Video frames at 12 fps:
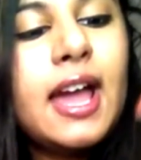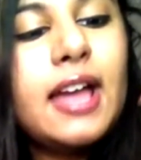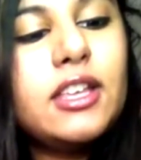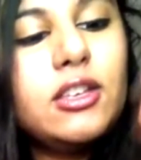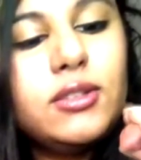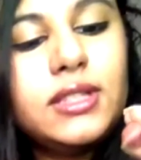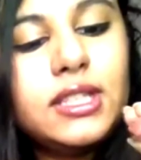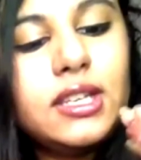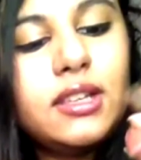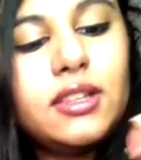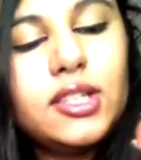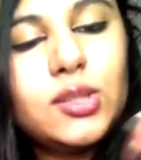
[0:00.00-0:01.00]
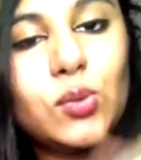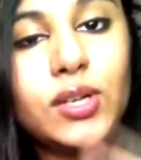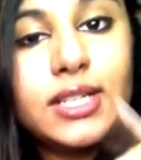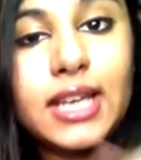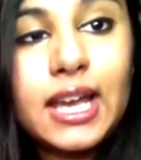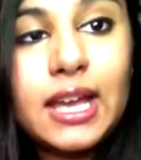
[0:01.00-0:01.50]
I used it this
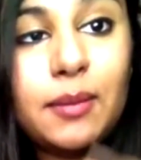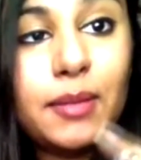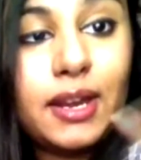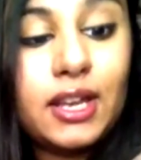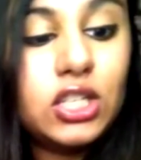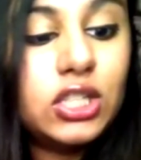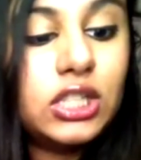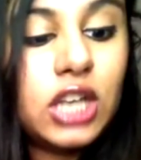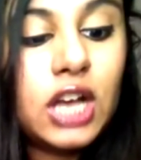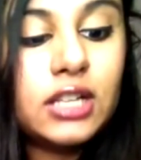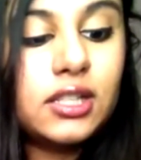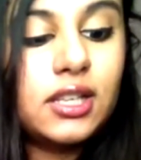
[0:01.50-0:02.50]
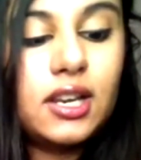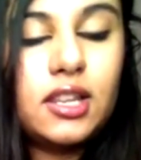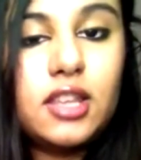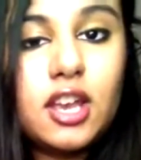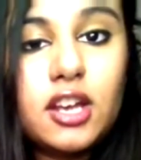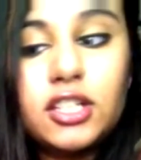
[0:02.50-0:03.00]
one time and I just tossed it
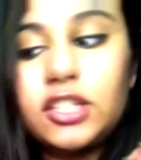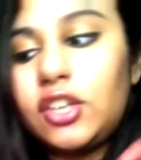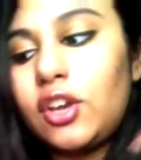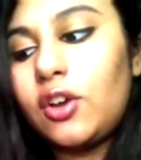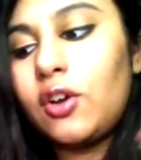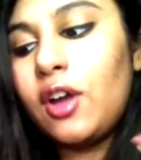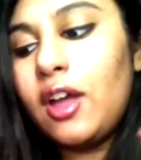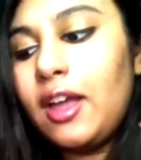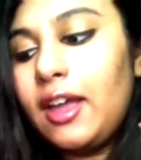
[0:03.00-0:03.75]
in there so